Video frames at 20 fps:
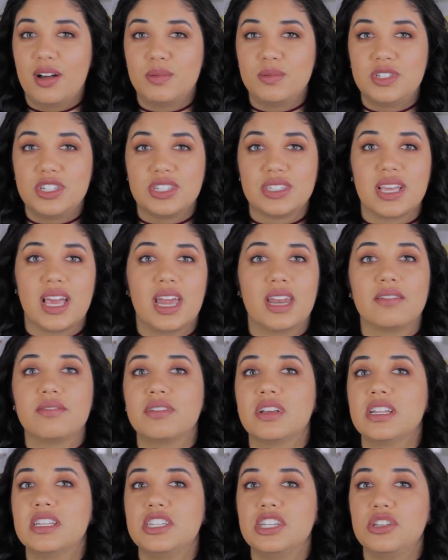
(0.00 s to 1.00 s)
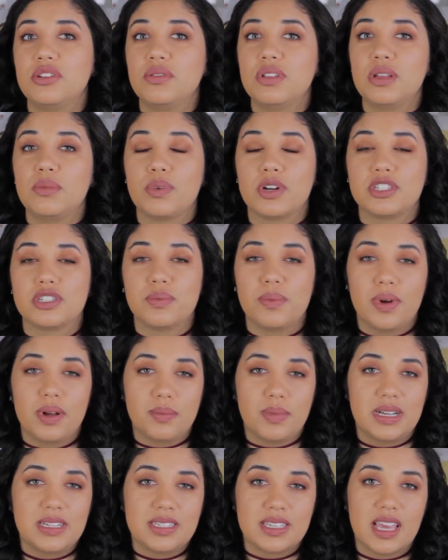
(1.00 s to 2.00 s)
just to kind of continually brush up
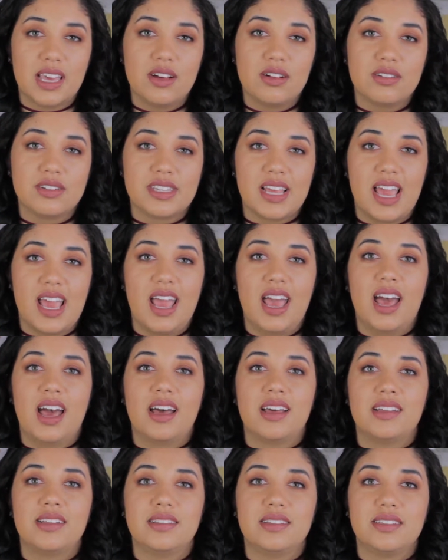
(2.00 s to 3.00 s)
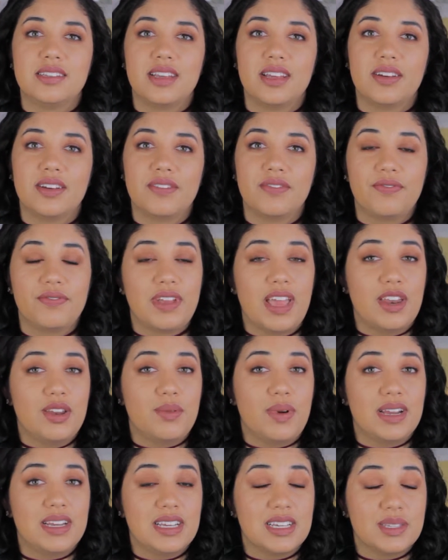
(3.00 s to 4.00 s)
on my skills and get
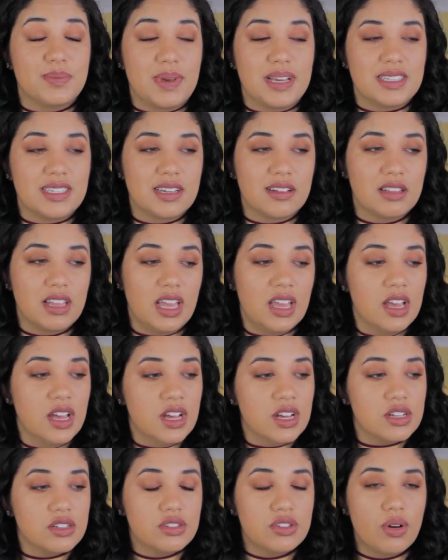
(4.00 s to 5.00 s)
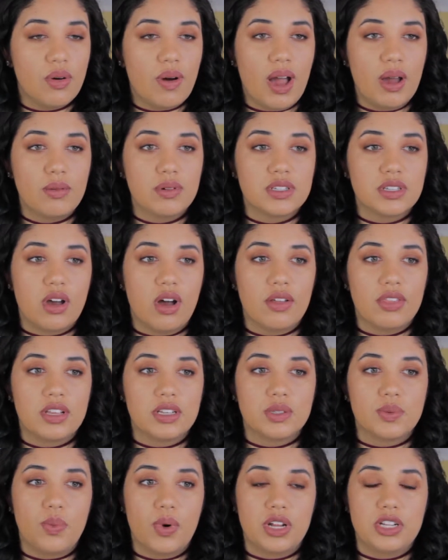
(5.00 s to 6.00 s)
new ideas basically. So I was on
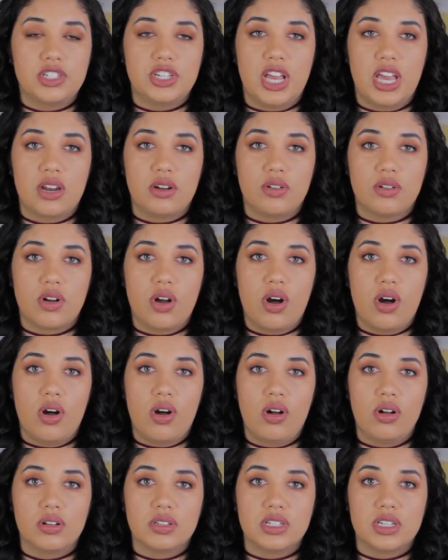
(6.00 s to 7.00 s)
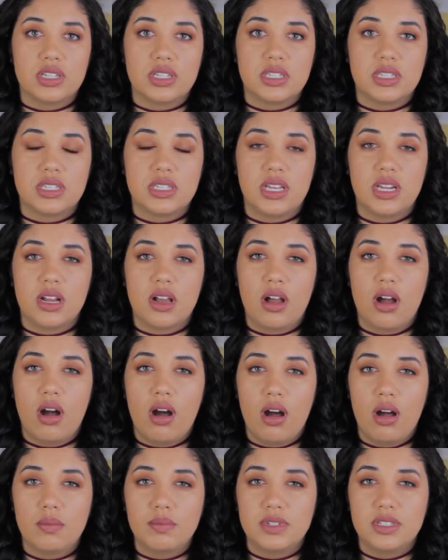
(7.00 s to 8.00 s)
this one channel called
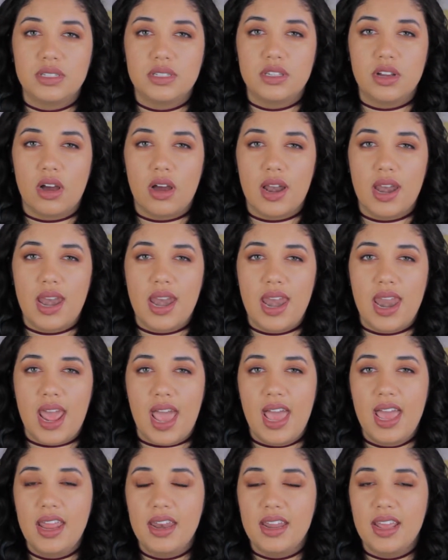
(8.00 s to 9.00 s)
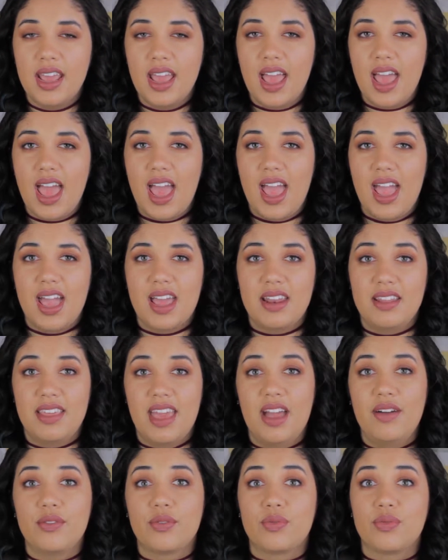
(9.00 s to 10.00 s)
cinecom.net and they
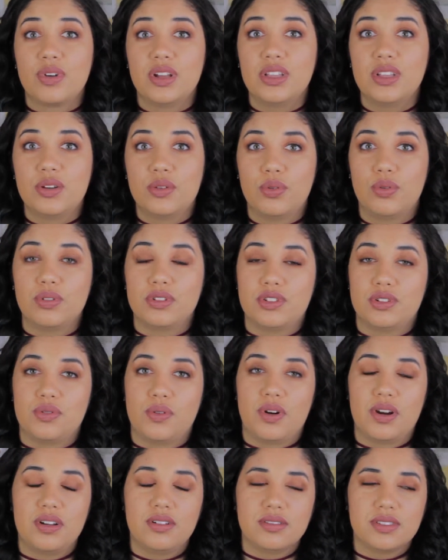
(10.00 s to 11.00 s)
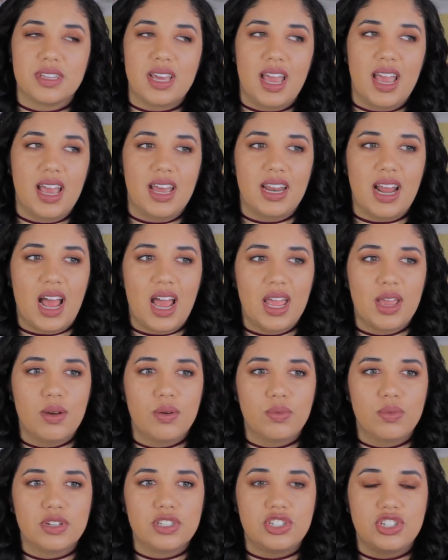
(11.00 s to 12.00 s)
have really cool tutorials, and I
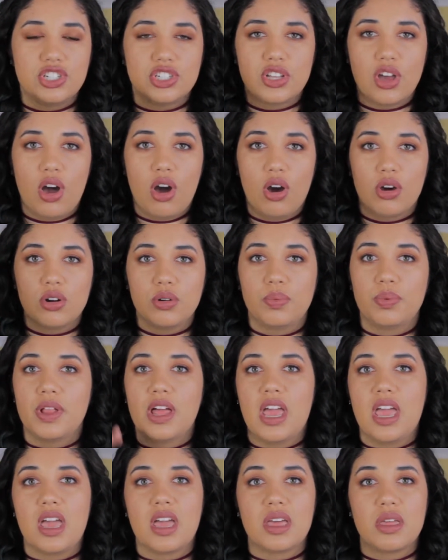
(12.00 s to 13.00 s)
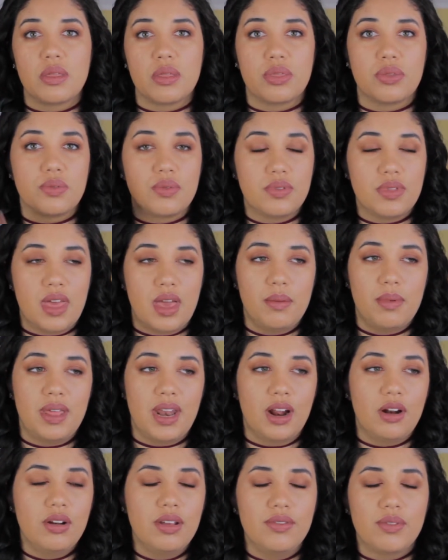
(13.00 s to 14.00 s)
was just auto playing through them, and
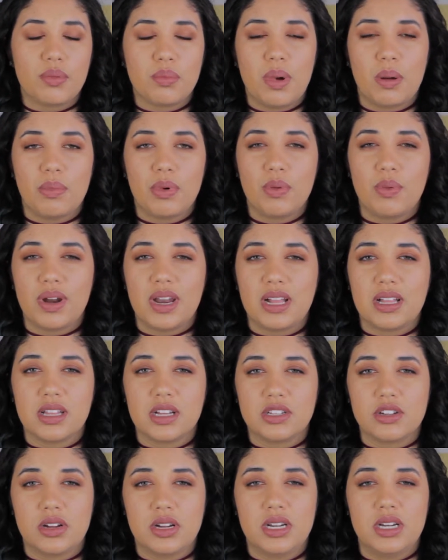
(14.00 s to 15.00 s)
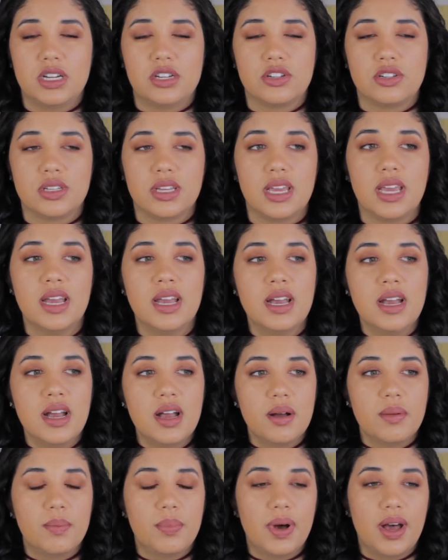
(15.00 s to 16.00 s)
I don't even remember what I clicked on initially,
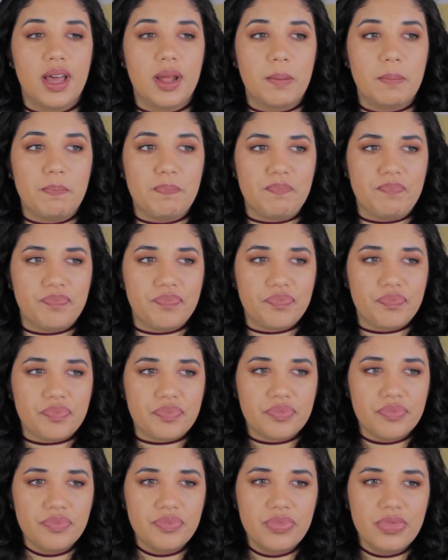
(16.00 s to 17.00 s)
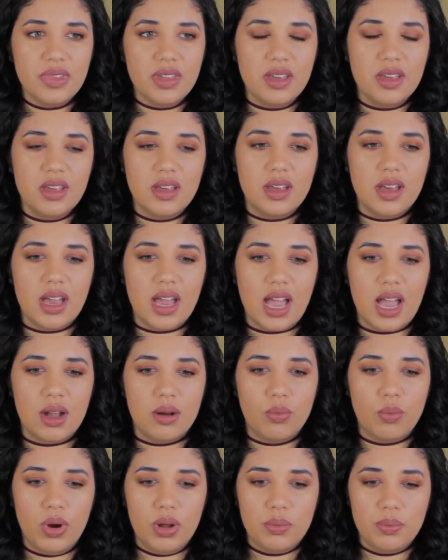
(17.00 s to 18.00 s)
but
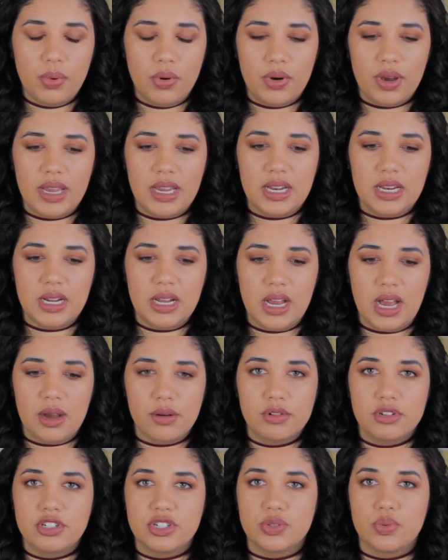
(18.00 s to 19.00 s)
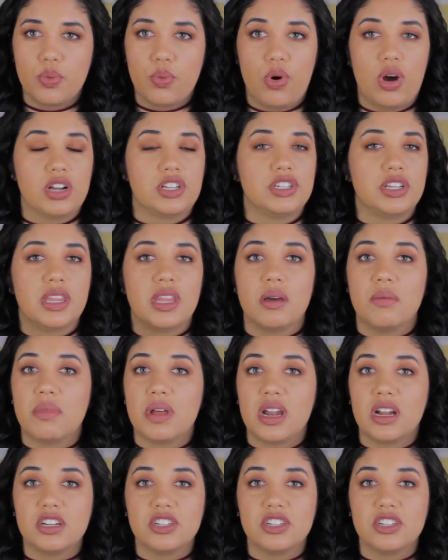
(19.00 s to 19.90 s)
at one point I was just watching them and